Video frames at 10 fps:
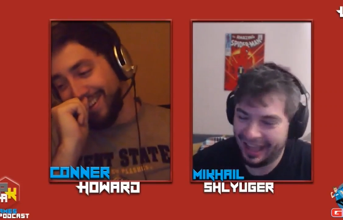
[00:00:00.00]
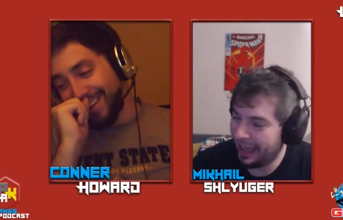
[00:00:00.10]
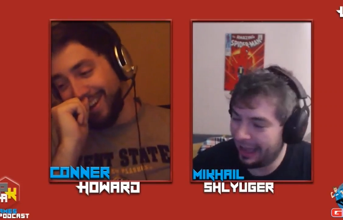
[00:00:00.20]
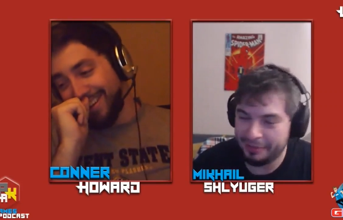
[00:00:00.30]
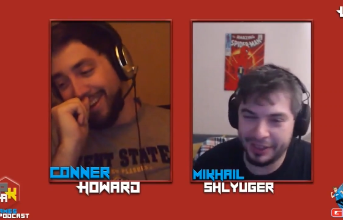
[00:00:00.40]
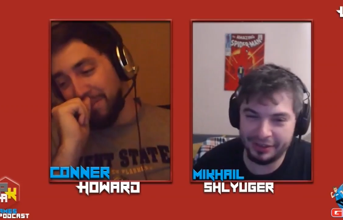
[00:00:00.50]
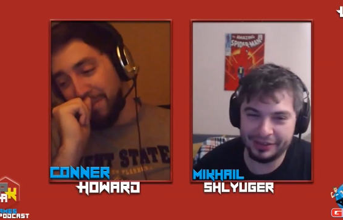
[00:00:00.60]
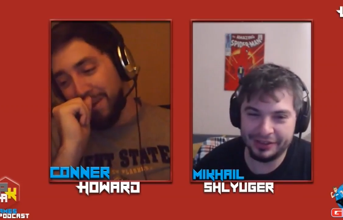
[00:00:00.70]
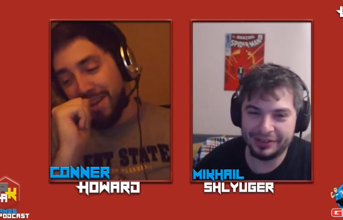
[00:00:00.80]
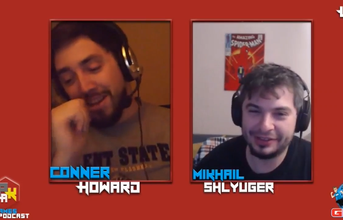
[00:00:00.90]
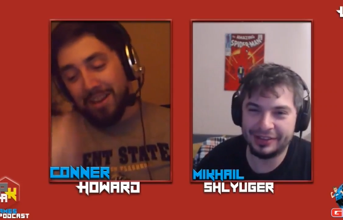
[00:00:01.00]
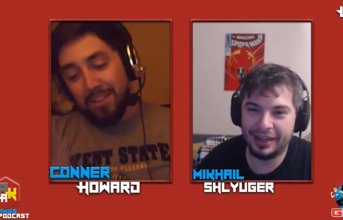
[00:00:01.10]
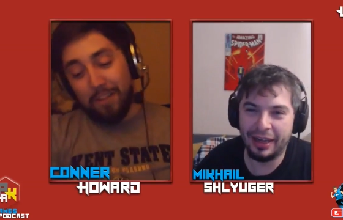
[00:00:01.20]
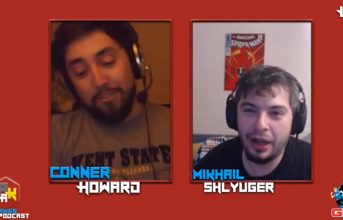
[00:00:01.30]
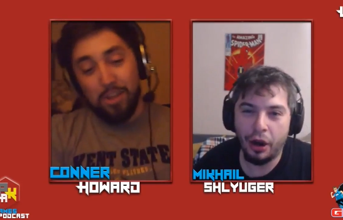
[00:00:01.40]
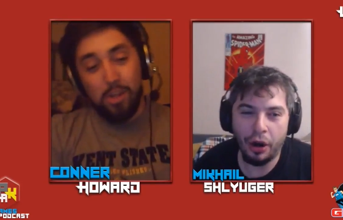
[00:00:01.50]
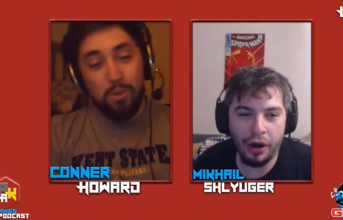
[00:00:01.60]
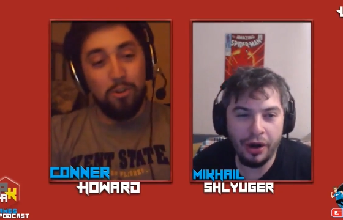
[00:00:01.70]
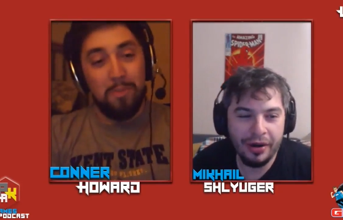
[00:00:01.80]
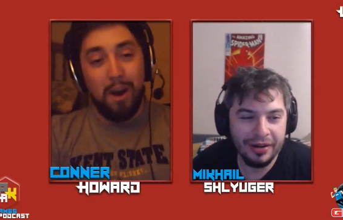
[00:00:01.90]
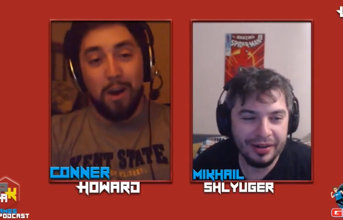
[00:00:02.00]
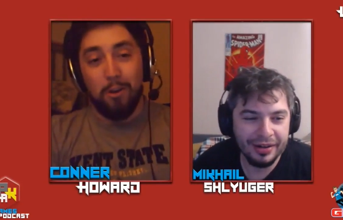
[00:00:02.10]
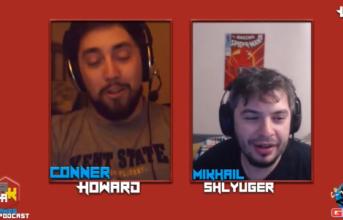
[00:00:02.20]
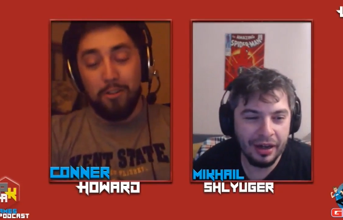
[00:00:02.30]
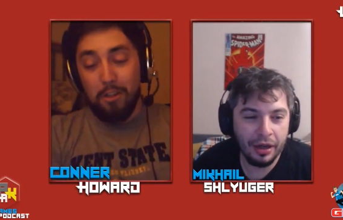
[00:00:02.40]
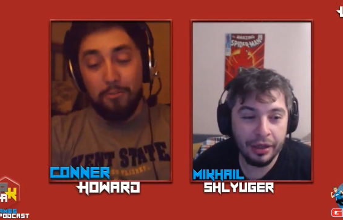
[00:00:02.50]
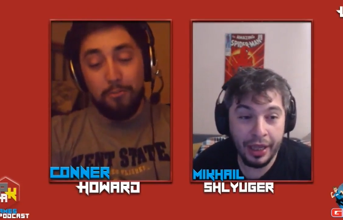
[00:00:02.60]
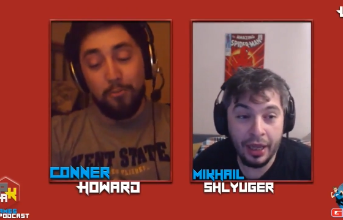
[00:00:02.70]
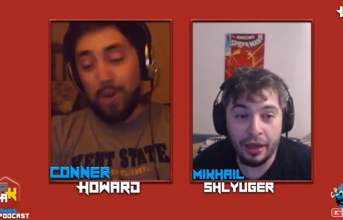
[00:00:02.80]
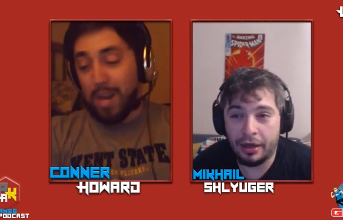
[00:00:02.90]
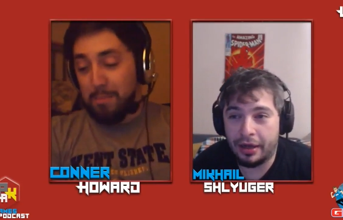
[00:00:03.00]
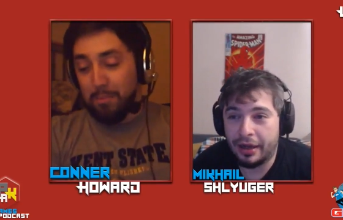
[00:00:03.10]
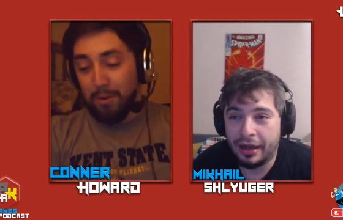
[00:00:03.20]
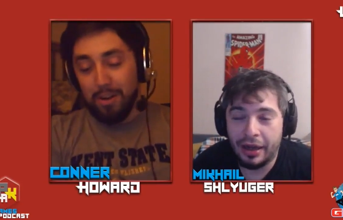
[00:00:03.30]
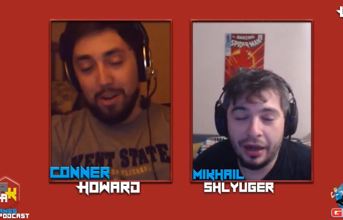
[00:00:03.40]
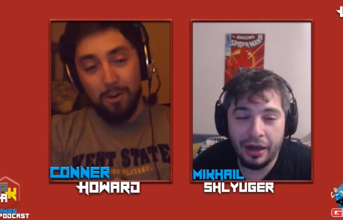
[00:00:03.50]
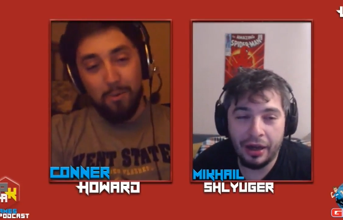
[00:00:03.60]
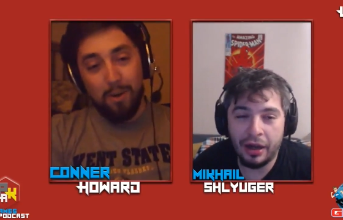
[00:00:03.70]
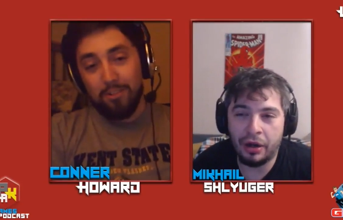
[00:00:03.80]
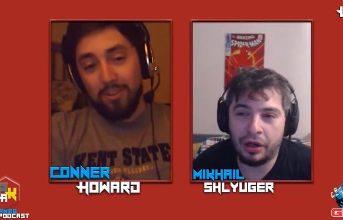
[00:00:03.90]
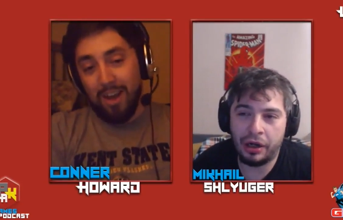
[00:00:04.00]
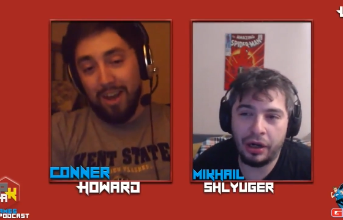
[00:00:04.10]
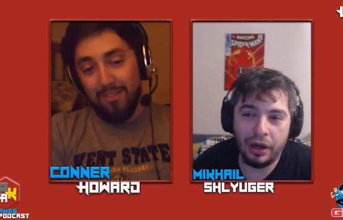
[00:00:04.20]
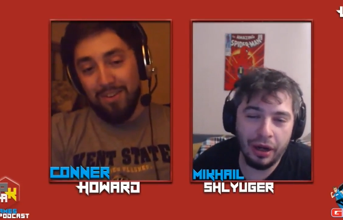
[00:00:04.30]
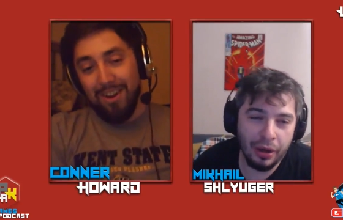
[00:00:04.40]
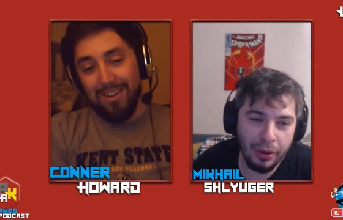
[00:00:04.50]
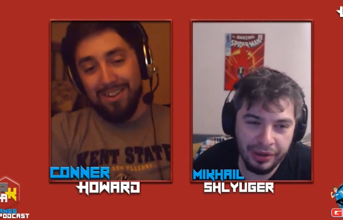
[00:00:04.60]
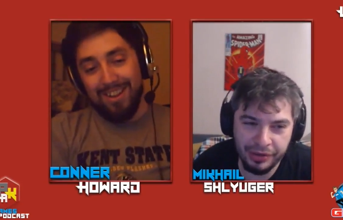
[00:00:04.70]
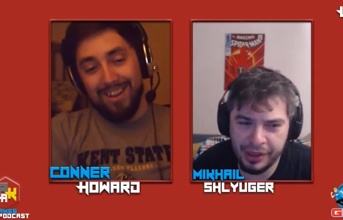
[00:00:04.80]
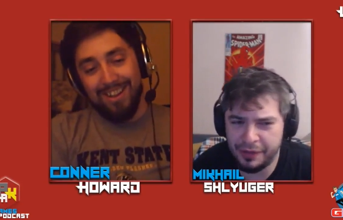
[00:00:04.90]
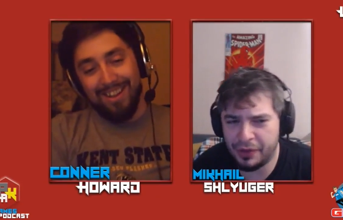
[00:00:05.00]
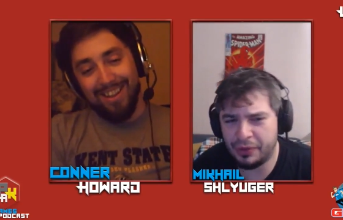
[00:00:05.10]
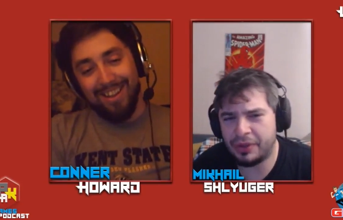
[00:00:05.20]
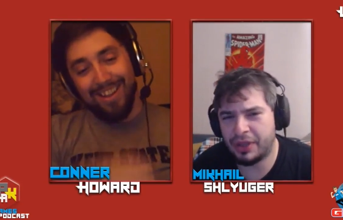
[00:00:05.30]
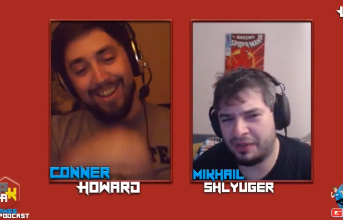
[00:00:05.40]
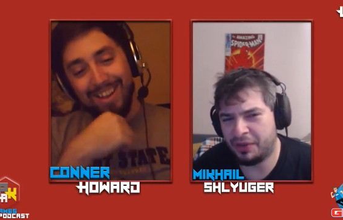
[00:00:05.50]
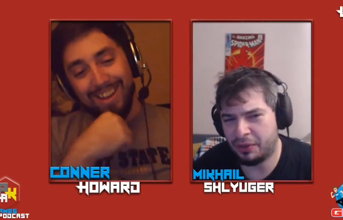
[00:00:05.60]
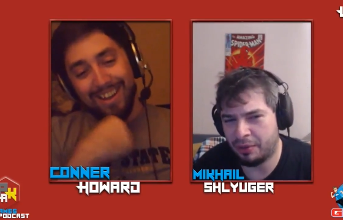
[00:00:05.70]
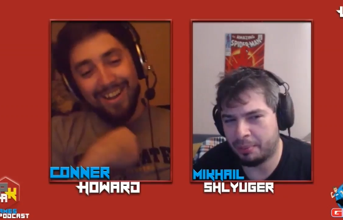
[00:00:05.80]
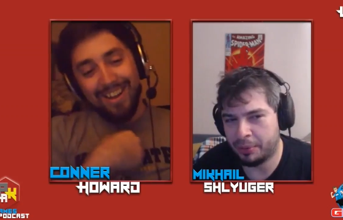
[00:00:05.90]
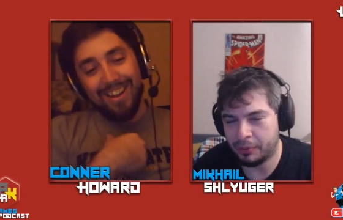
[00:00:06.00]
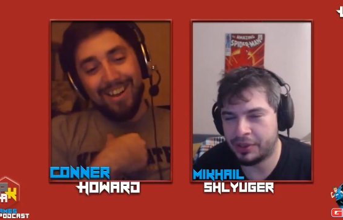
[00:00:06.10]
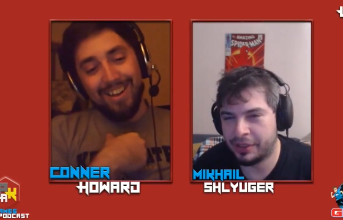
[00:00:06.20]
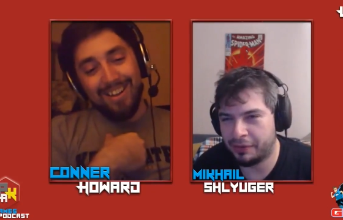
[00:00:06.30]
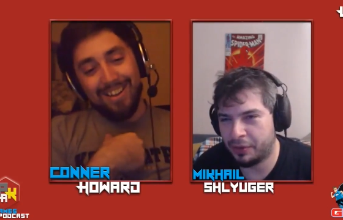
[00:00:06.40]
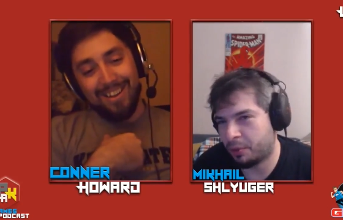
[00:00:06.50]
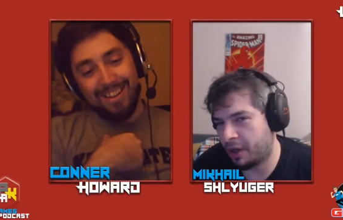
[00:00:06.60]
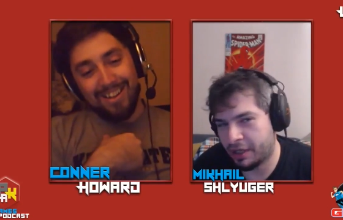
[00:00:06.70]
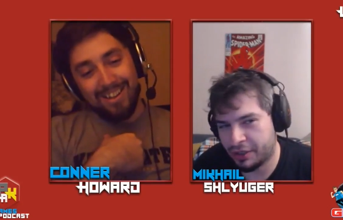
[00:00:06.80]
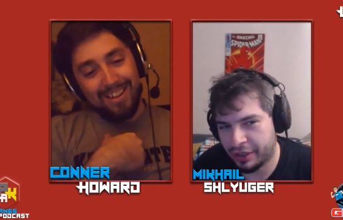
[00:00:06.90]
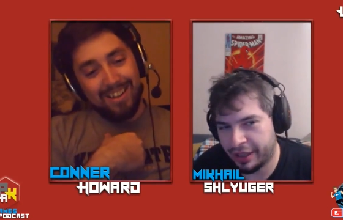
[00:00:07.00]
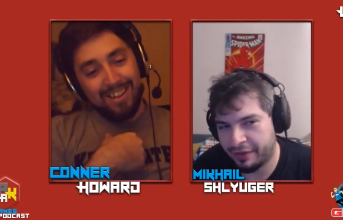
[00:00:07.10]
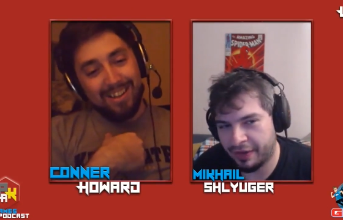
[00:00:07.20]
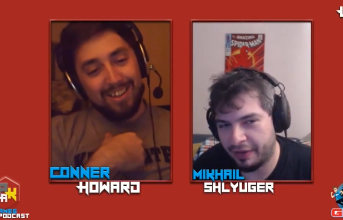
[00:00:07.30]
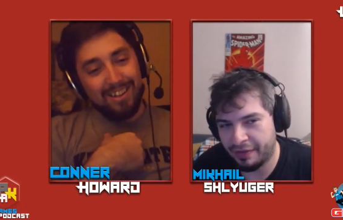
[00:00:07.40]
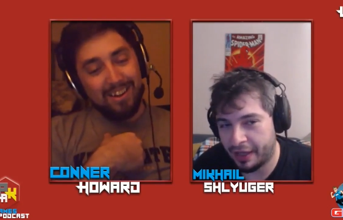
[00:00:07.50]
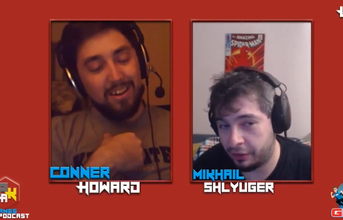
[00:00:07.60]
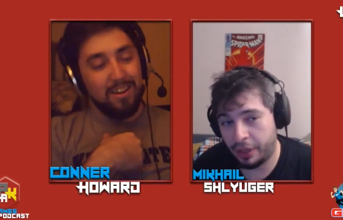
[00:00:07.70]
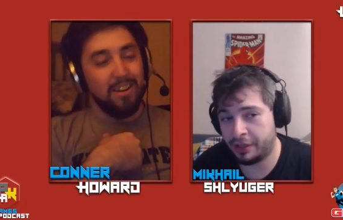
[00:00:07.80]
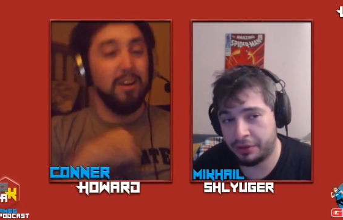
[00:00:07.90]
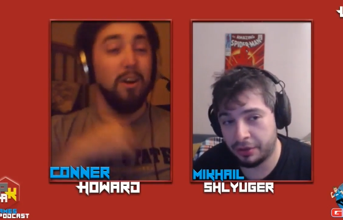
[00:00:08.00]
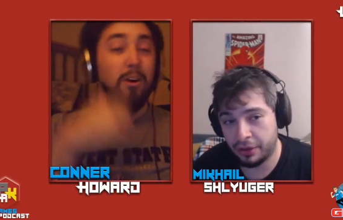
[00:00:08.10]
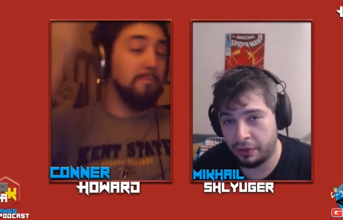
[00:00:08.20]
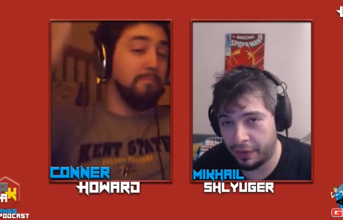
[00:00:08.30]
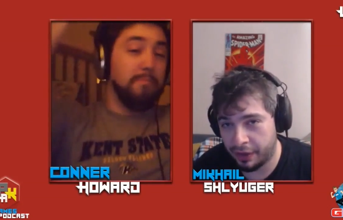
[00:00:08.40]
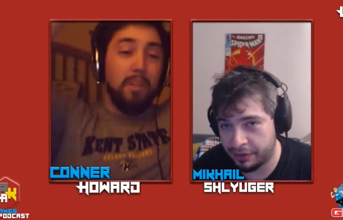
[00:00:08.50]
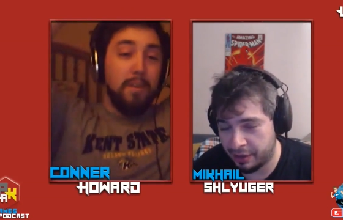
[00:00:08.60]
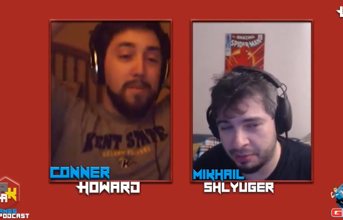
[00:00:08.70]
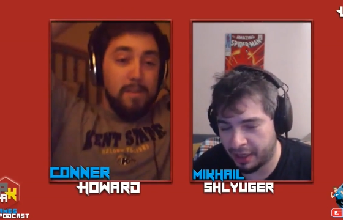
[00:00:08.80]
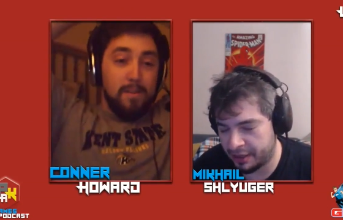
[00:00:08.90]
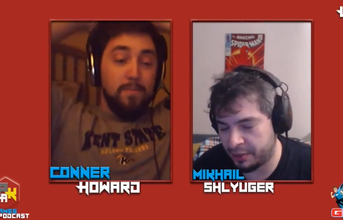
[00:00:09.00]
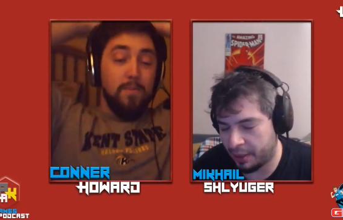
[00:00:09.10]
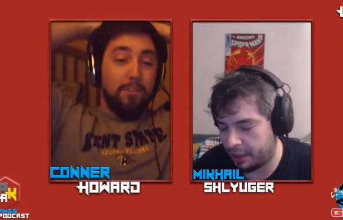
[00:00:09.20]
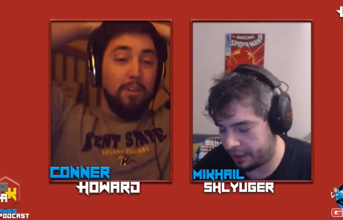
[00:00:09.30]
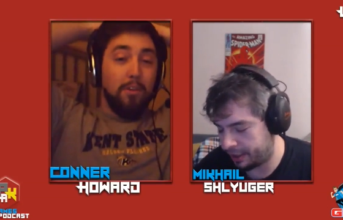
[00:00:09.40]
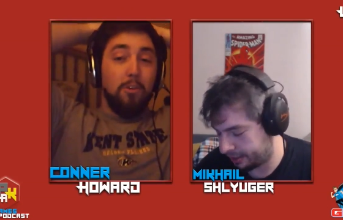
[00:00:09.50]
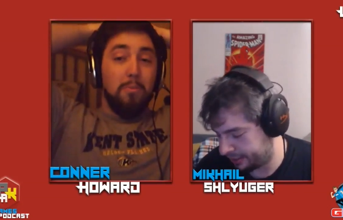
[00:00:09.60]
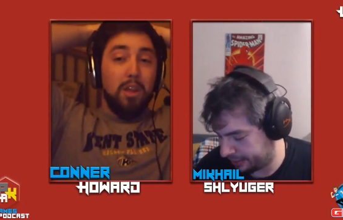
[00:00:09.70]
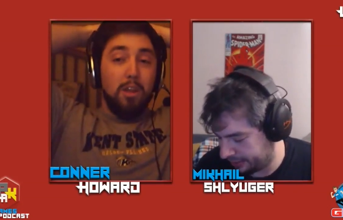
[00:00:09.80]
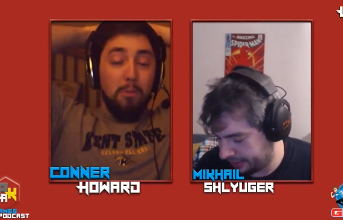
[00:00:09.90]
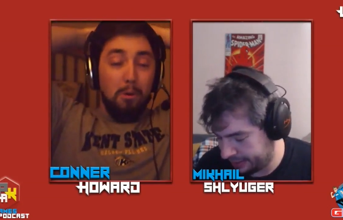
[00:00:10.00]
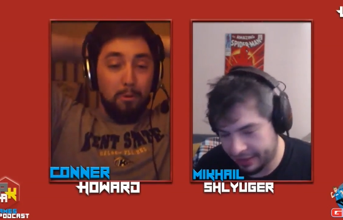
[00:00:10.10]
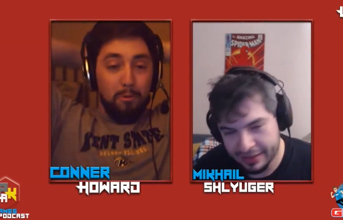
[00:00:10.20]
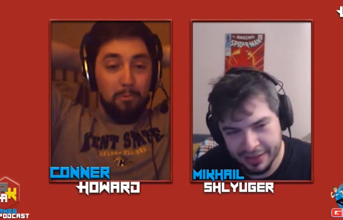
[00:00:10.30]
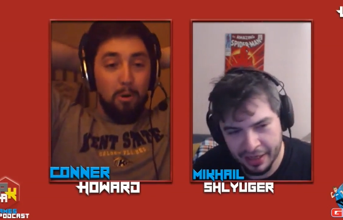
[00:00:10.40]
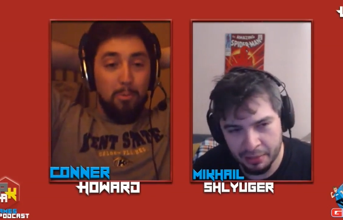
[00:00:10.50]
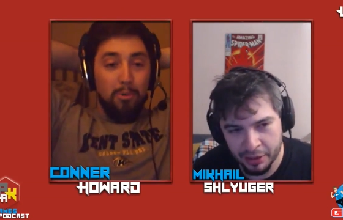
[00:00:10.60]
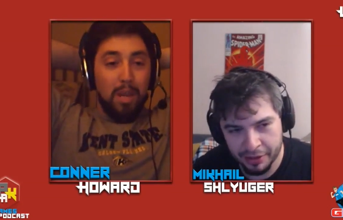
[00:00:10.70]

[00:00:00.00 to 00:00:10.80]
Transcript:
Speaker 1: god I'm damn that's the youtube model it's it's yeah, free but you know watch or, an ad every now and then.
Speaker 2: They'll give, you, they'll give you a boost if you watch like five ads or answer a survey or something
Speaker 1: i swear that's like, how so many mobile mobile